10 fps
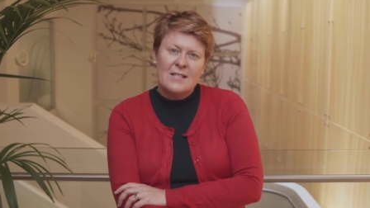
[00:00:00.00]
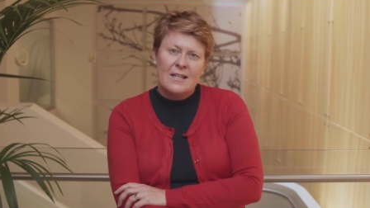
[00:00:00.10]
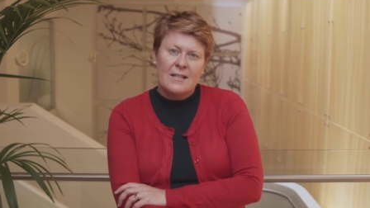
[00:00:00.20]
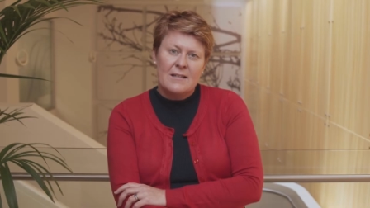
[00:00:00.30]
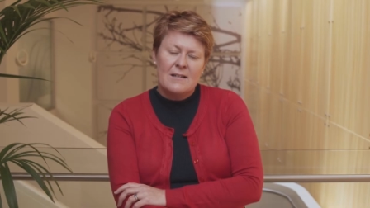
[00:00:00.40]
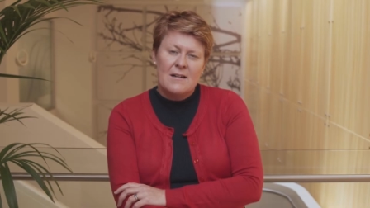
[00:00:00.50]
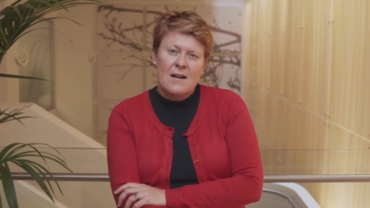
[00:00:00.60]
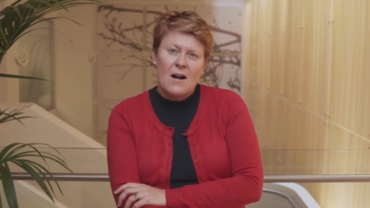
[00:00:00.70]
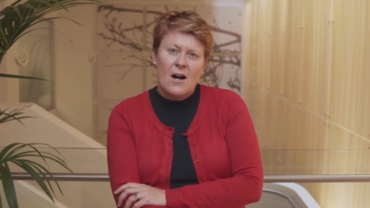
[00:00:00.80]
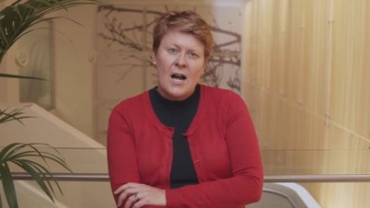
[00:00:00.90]
year,
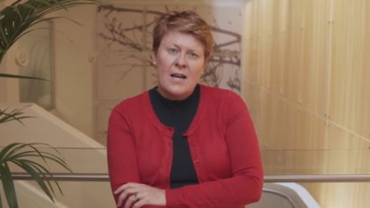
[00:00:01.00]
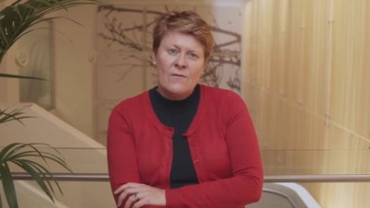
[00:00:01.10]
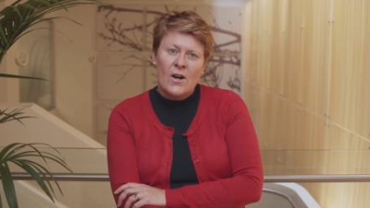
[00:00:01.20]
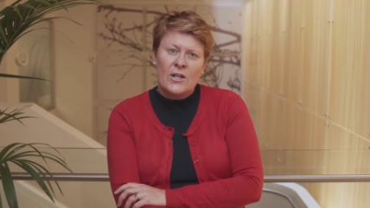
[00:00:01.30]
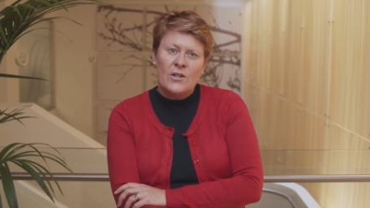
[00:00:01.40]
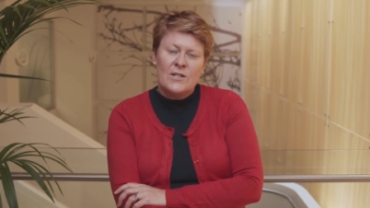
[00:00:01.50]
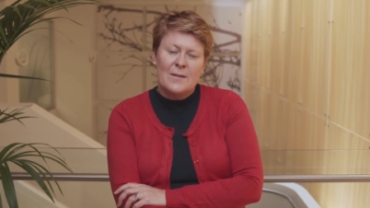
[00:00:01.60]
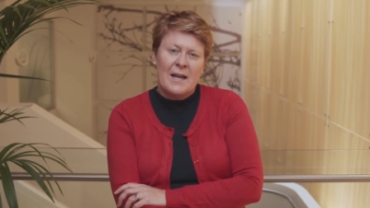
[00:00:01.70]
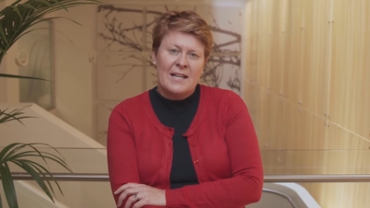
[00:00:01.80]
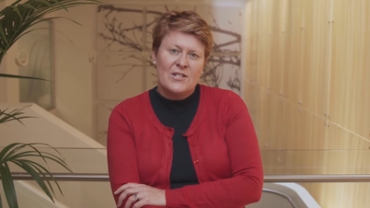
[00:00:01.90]
I invite you
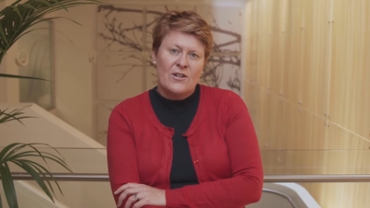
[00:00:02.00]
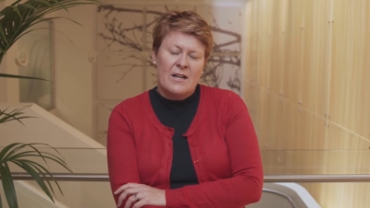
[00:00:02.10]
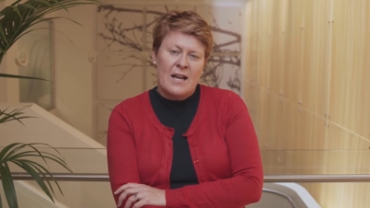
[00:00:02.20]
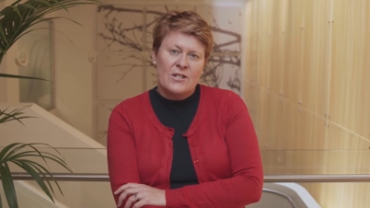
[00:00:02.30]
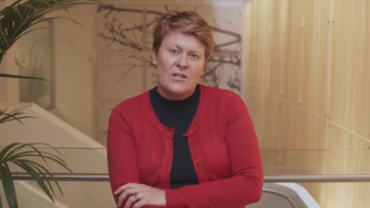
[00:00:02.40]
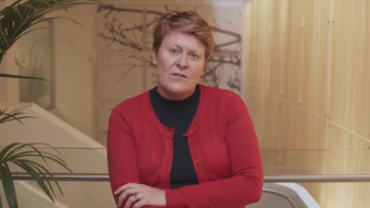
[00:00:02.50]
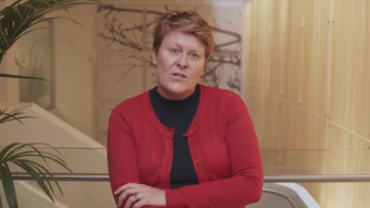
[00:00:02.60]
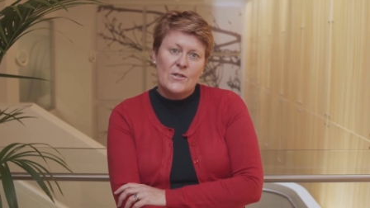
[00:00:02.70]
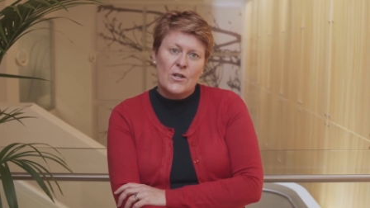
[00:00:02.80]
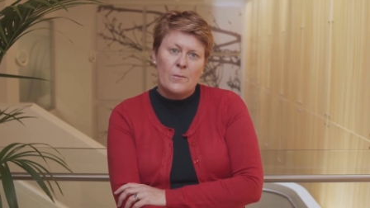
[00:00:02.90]
to make a donation
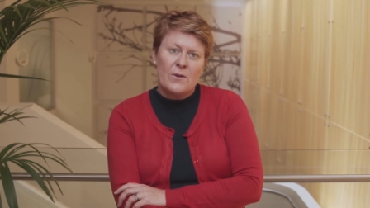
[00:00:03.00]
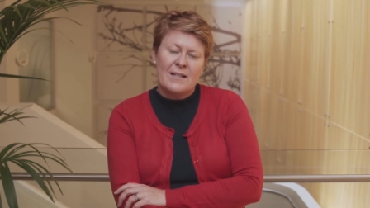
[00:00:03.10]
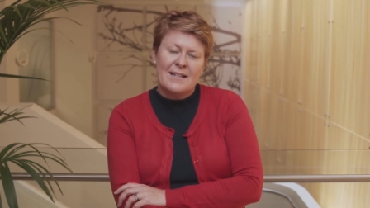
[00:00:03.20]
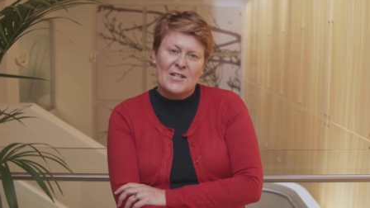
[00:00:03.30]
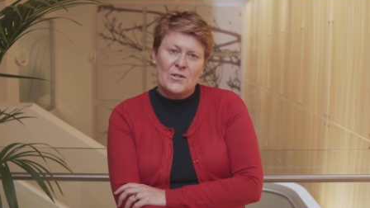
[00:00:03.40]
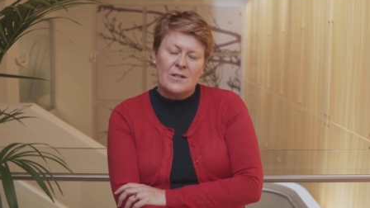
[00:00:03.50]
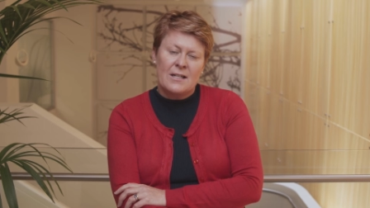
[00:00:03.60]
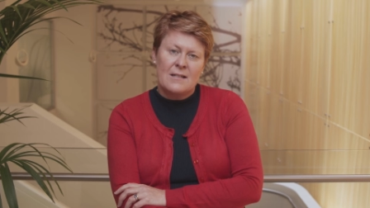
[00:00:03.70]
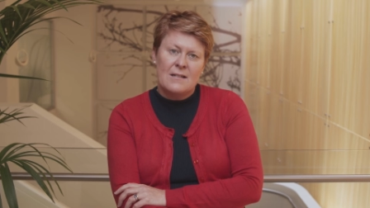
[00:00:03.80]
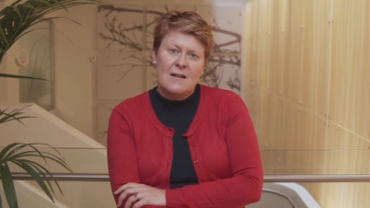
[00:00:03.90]
to Sober in the
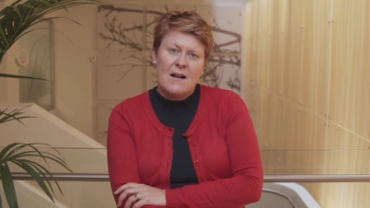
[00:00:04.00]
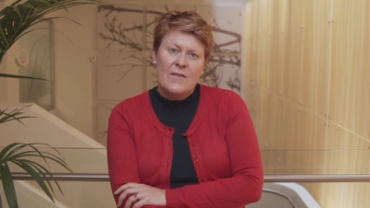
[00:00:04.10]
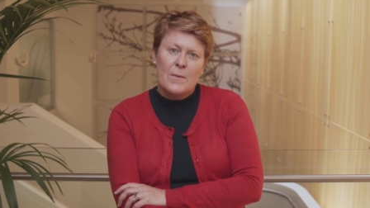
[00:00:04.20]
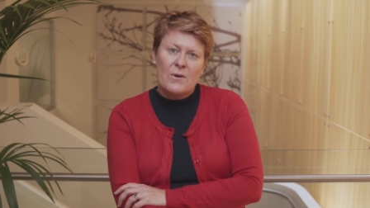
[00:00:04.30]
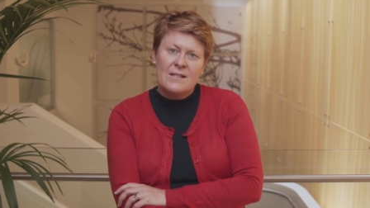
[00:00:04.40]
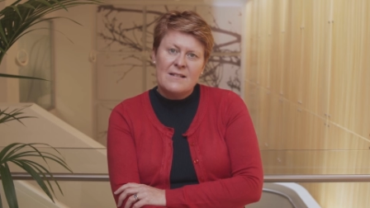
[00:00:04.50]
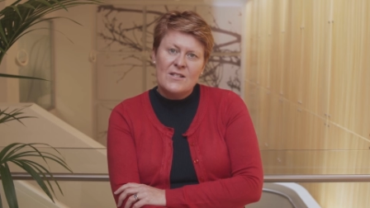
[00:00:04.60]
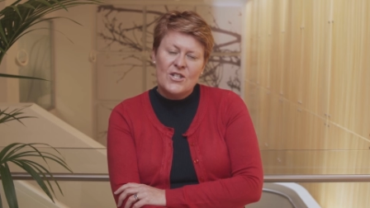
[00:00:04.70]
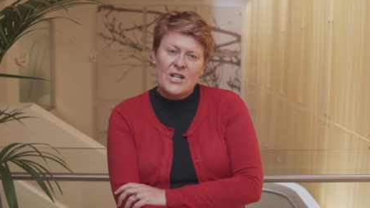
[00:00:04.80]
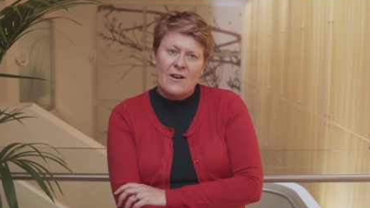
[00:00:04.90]
Country the
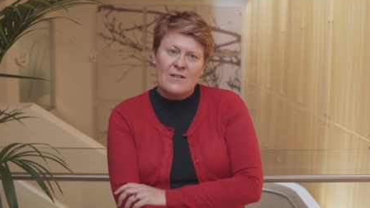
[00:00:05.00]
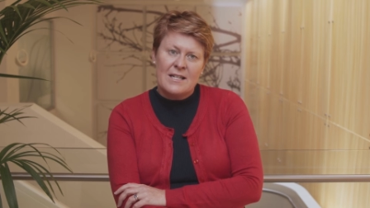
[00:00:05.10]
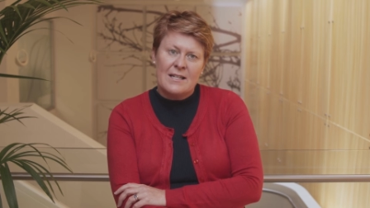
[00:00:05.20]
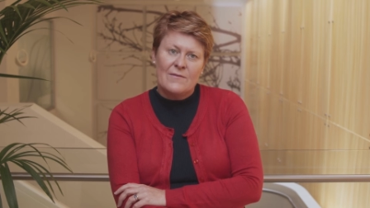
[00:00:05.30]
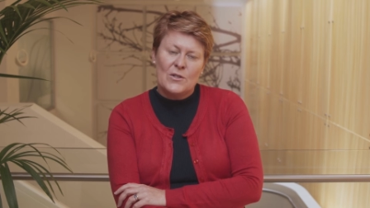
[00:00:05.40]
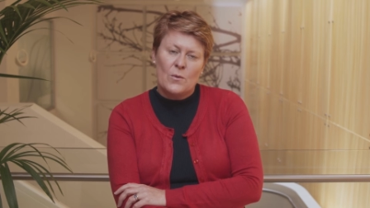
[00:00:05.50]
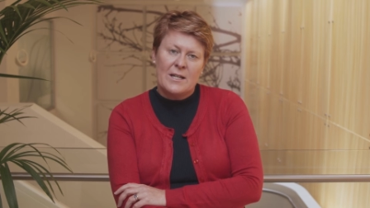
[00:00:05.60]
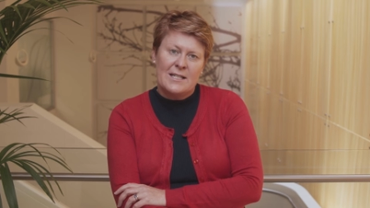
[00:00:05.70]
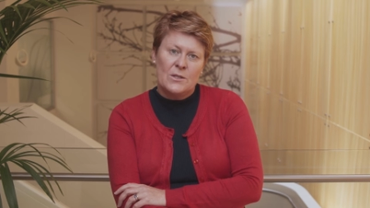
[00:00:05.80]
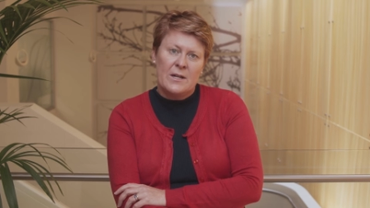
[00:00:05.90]
President's Charity for
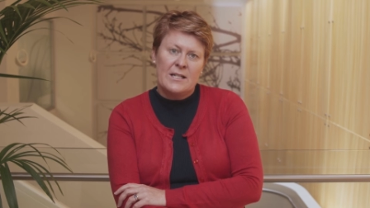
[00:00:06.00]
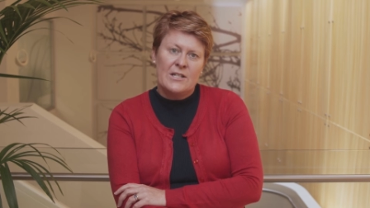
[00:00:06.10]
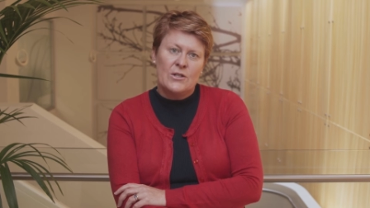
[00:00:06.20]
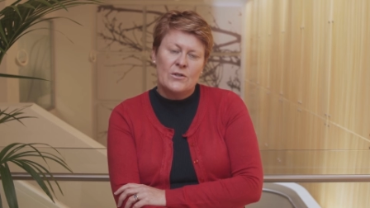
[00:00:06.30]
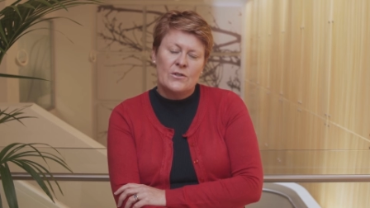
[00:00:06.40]
2022.